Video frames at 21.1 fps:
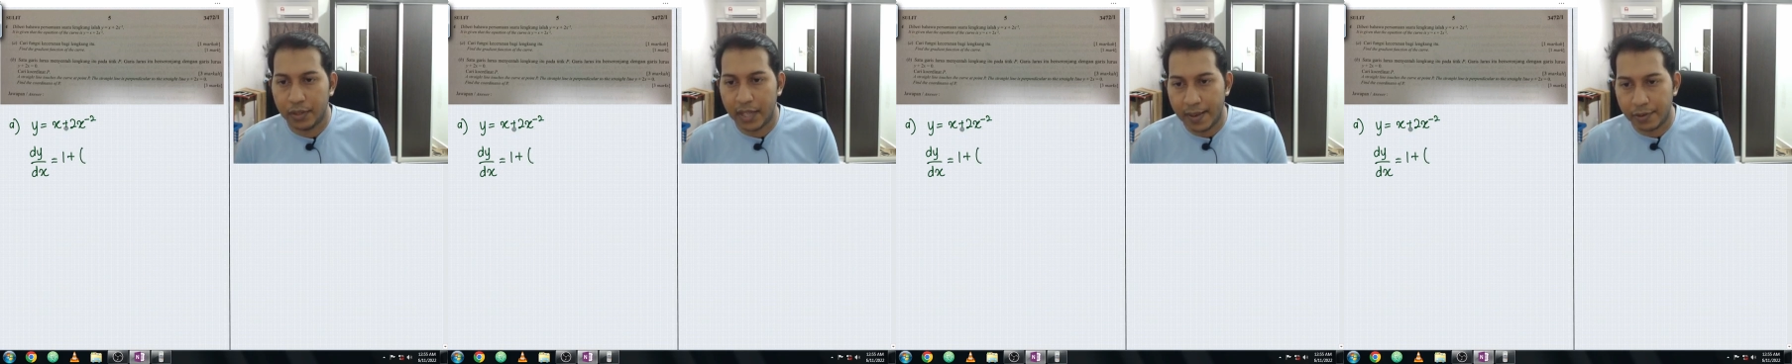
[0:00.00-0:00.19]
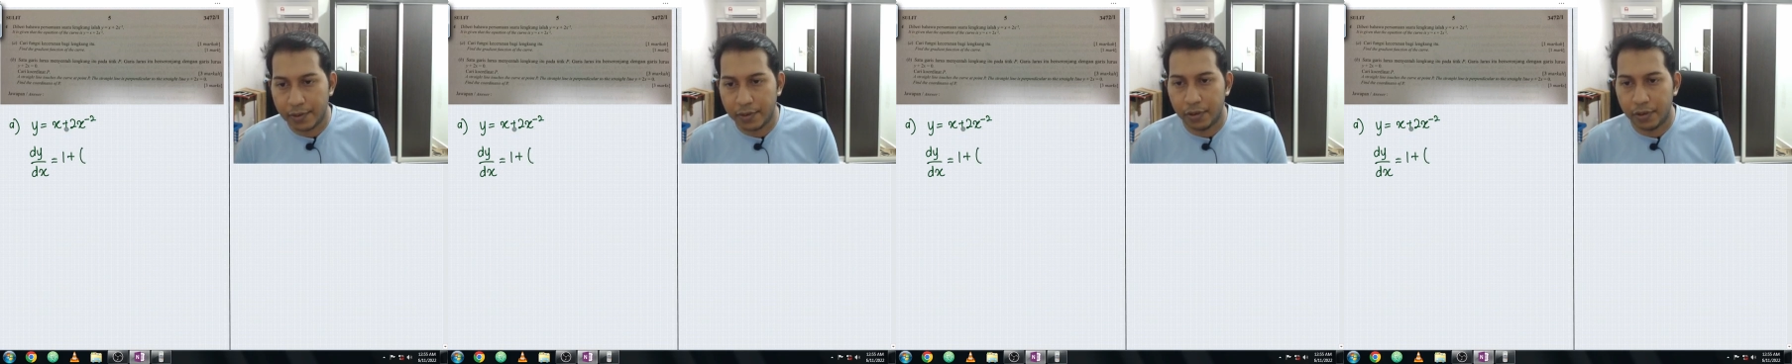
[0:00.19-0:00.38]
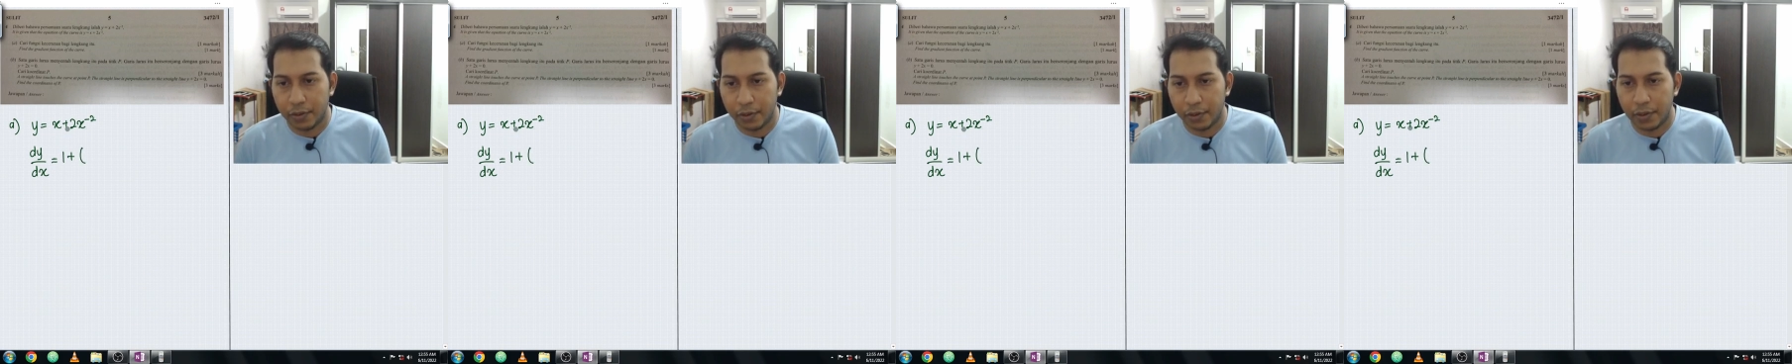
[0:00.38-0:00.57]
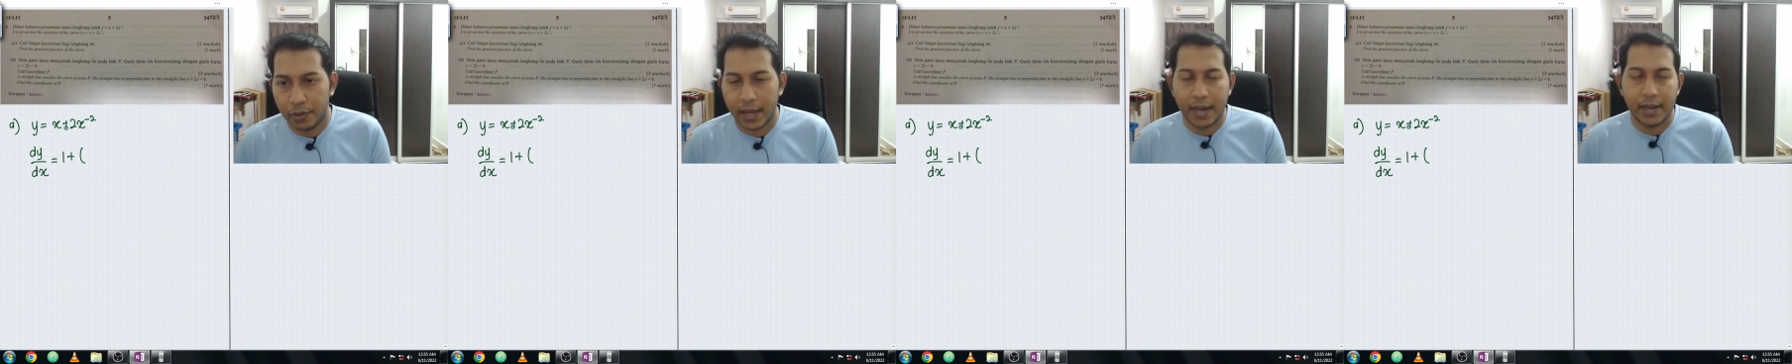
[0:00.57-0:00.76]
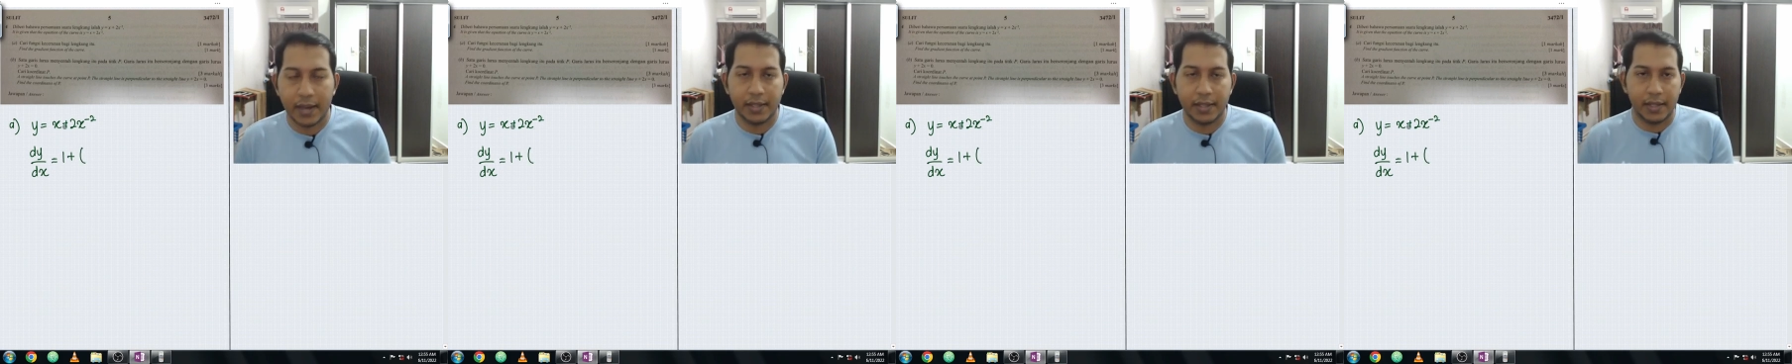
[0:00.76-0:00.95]
times with 2 you
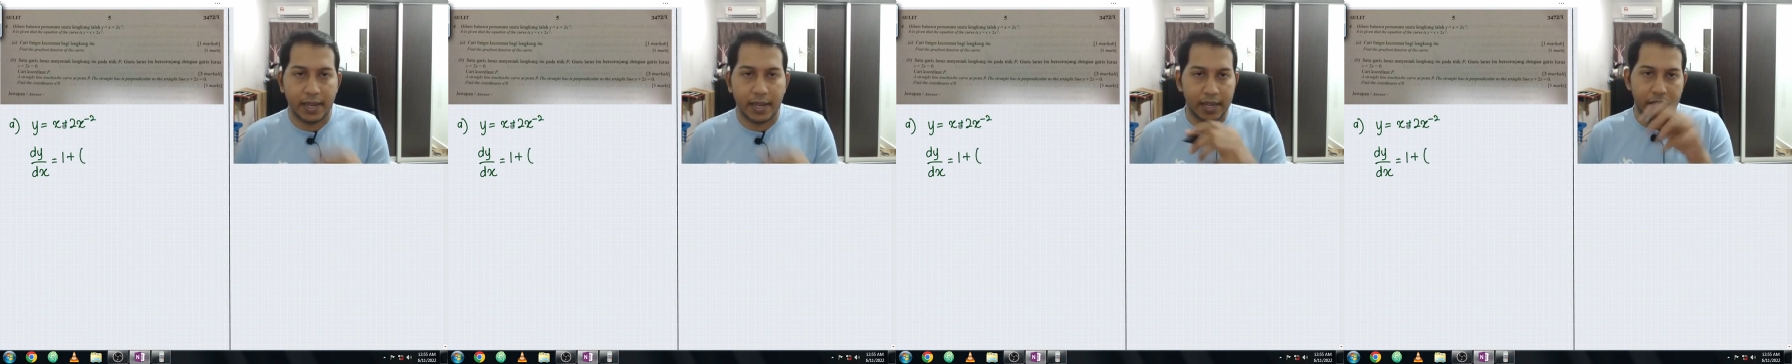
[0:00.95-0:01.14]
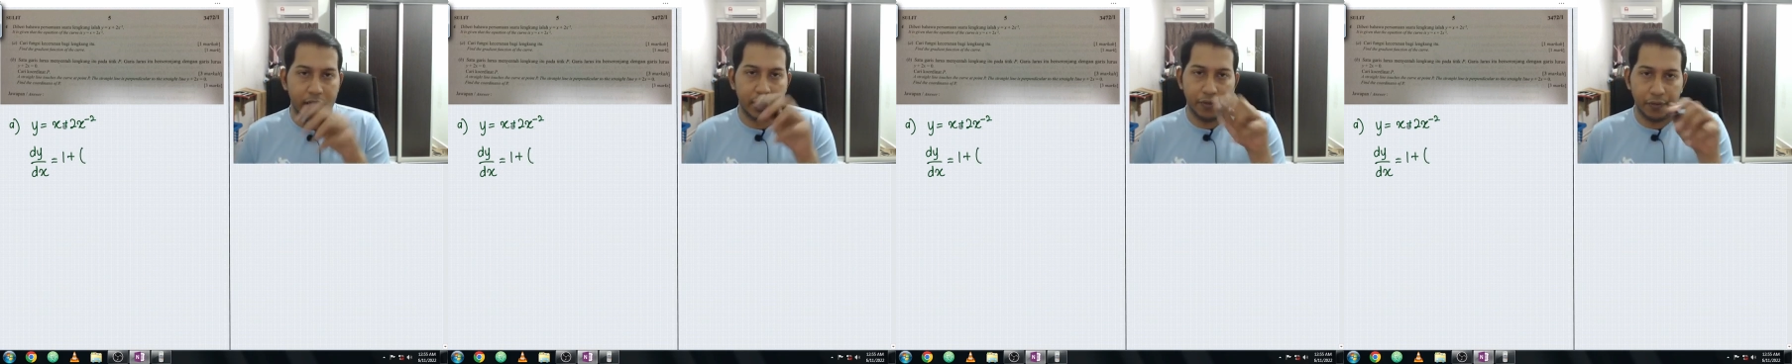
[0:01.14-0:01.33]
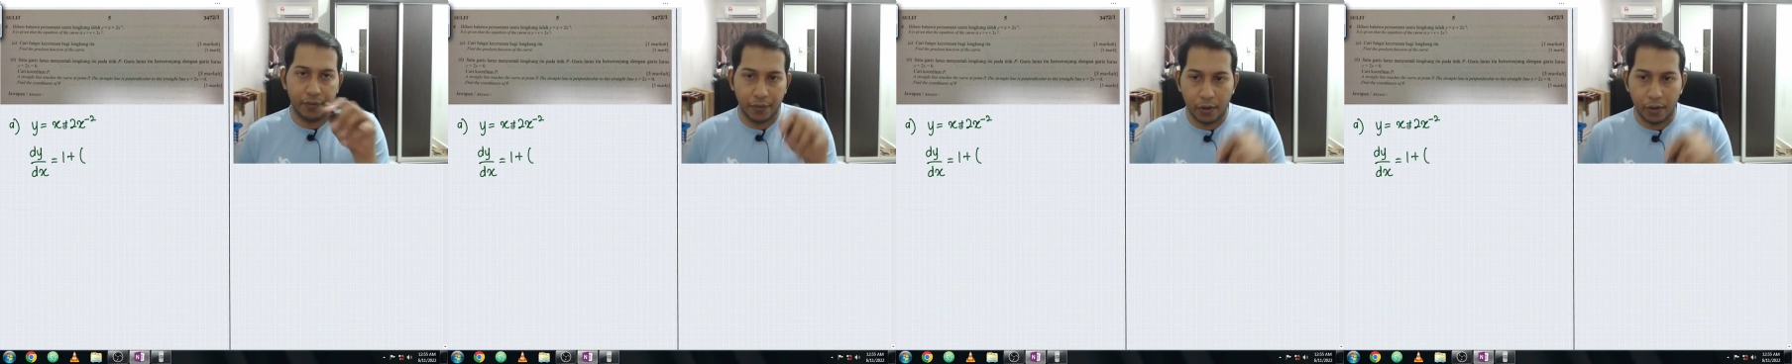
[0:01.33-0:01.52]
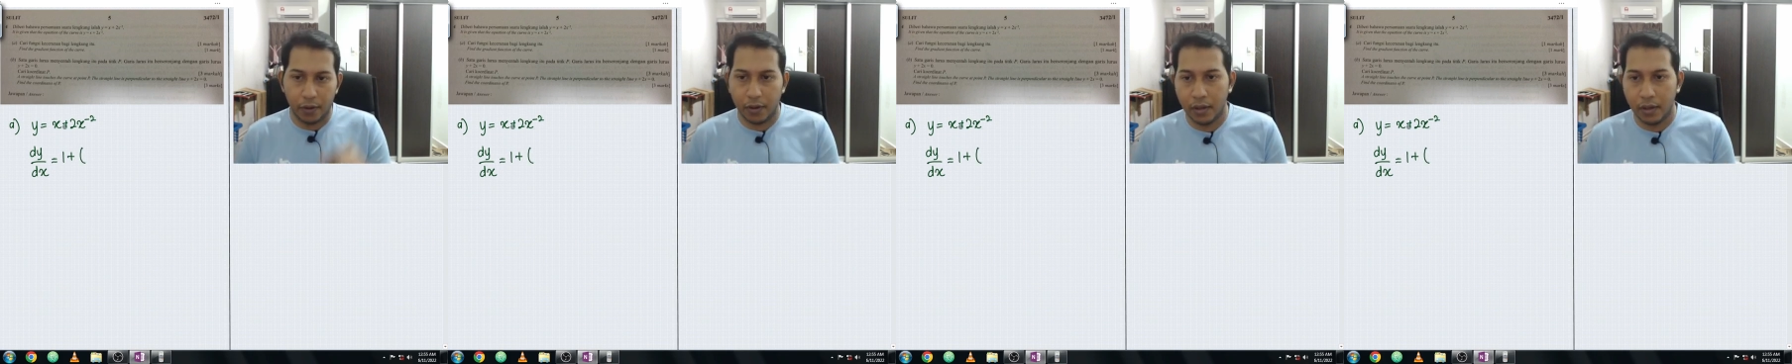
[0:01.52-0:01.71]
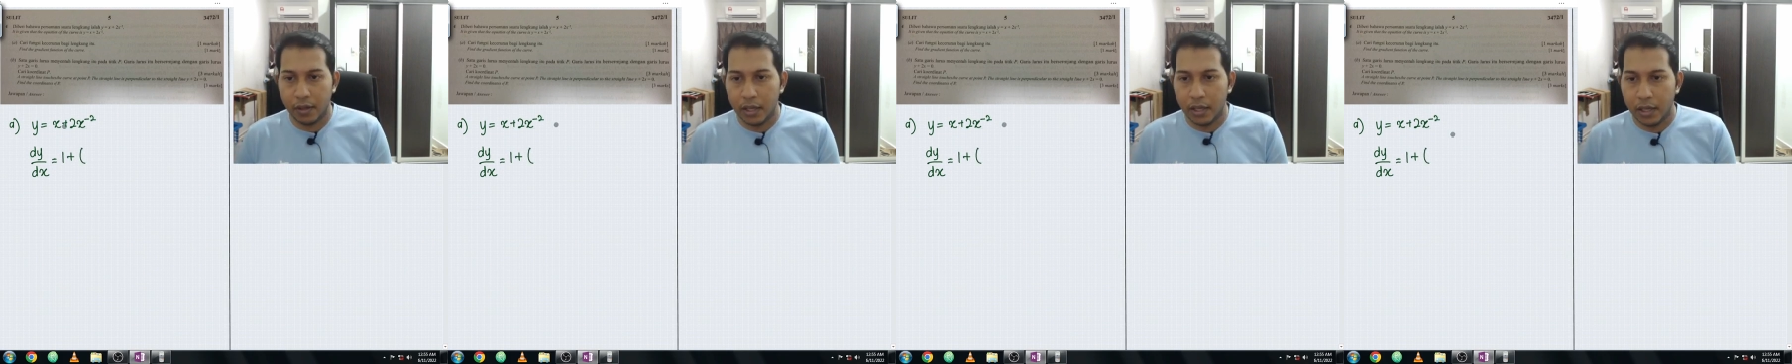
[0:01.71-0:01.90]
get is
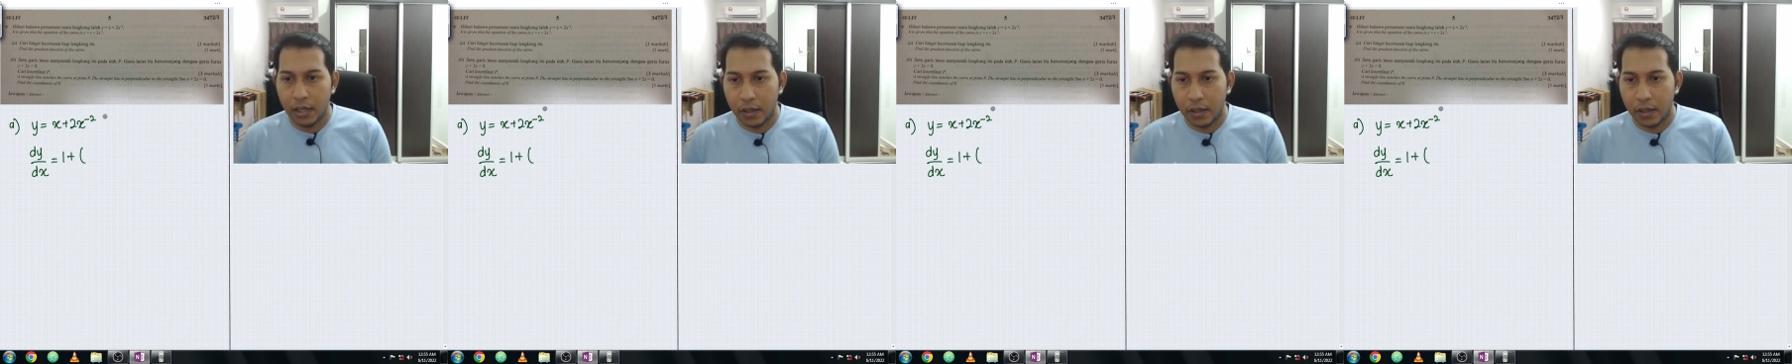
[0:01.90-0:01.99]
-4.